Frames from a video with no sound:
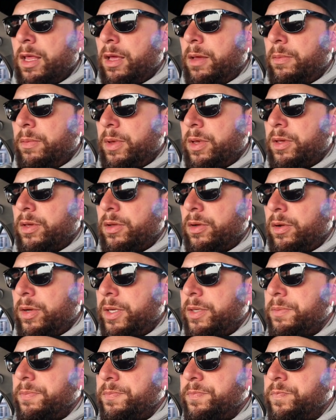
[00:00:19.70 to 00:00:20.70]
I'm like, you know
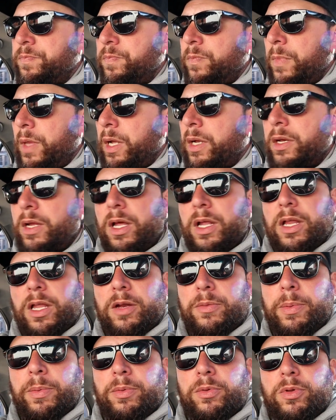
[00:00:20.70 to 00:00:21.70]
what? Not a
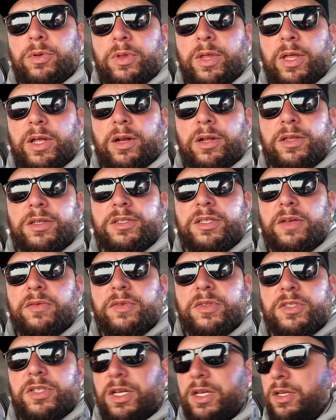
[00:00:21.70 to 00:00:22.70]
lot of people do that on the
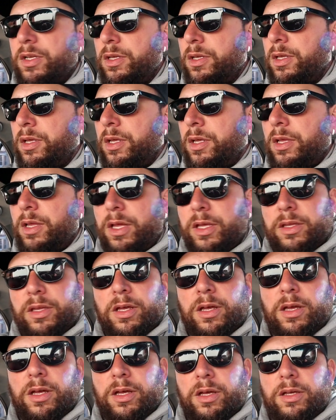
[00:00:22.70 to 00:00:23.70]
7th gen, like
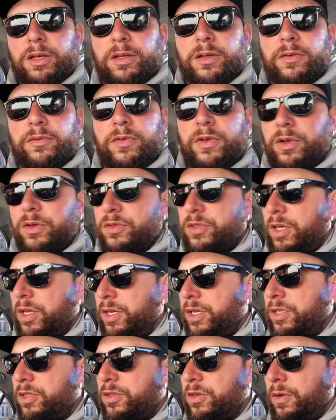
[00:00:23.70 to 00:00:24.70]
the videos
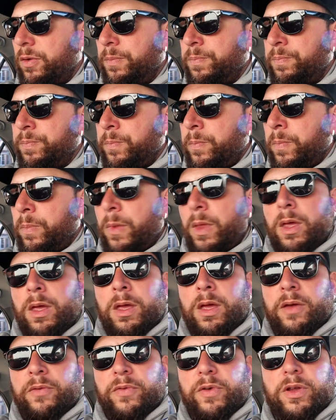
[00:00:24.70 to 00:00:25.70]
on it. So
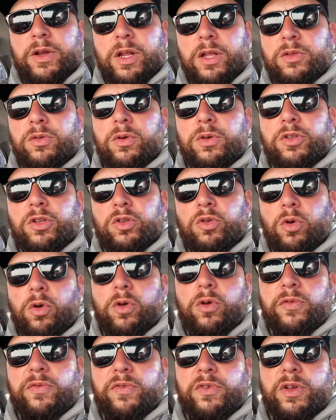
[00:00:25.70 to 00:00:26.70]
I figured I'd do a
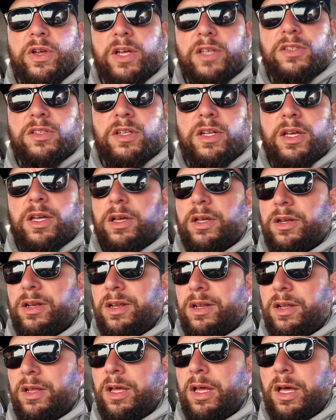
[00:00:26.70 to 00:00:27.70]
tutorial for you guys today
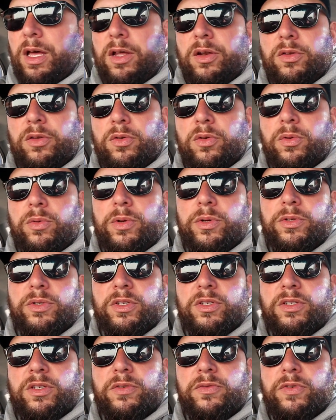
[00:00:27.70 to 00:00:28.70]
on how to do a rear
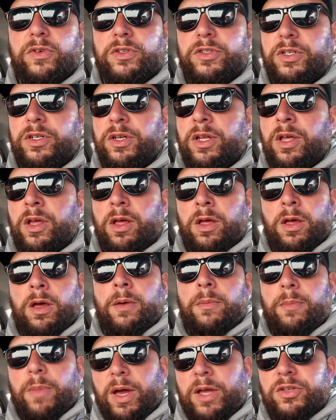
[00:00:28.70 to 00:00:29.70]
disc
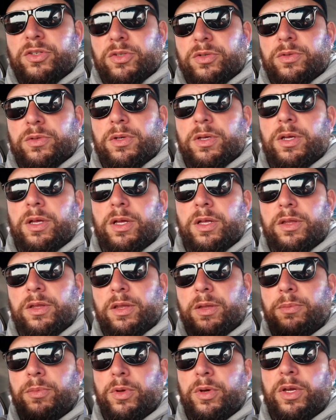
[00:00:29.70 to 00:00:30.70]
conversion. Mind you,
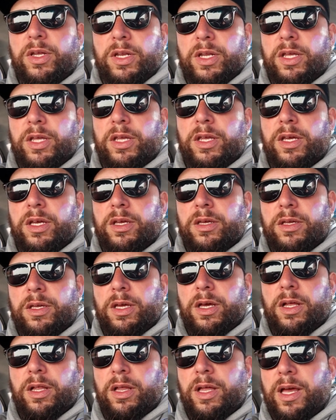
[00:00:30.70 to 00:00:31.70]
the
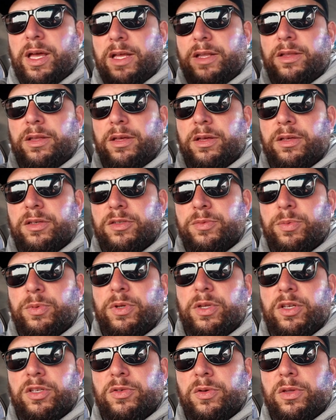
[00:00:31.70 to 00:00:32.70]
Mugen EL and the
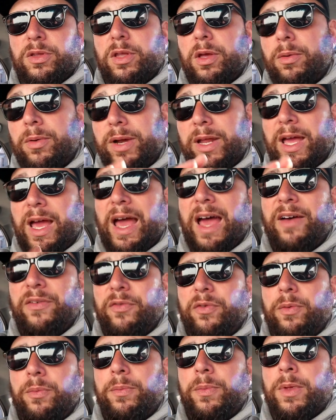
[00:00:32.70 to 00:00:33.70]
Spoonie Estron, they already
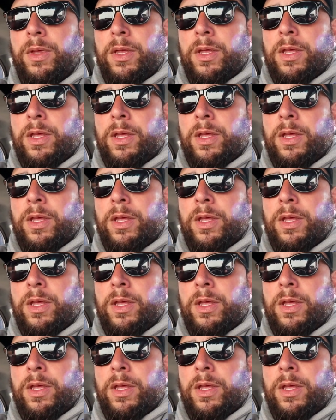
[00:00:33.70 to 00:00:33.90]
have them.